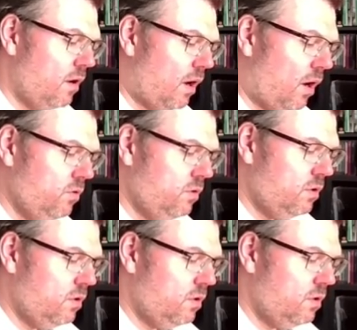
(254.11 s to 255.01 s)
out.
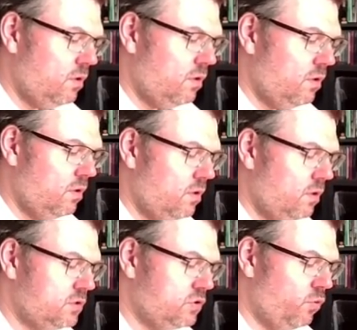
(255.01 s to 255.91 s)

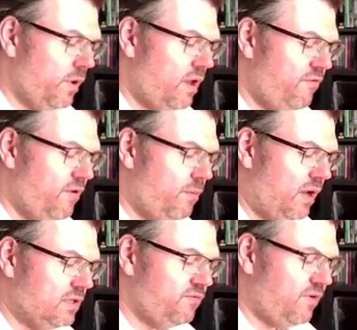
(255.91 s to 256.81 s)
So we have a
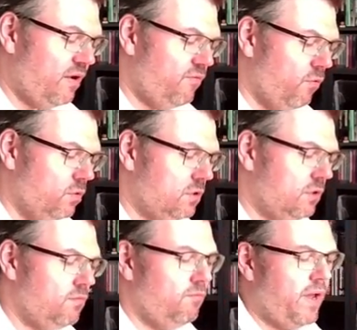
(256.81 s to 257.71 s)
plus 5 volt
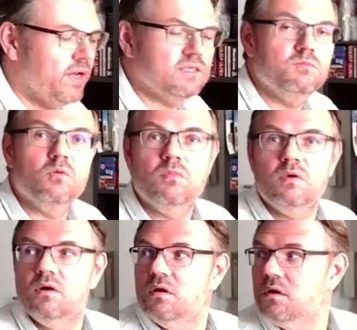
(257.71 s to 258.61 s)
maximum.
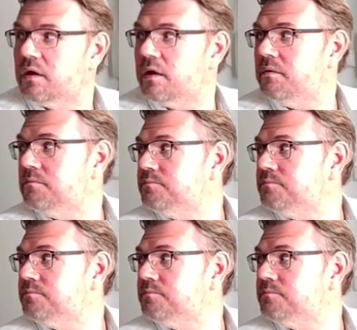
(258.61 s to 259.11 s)
Okay.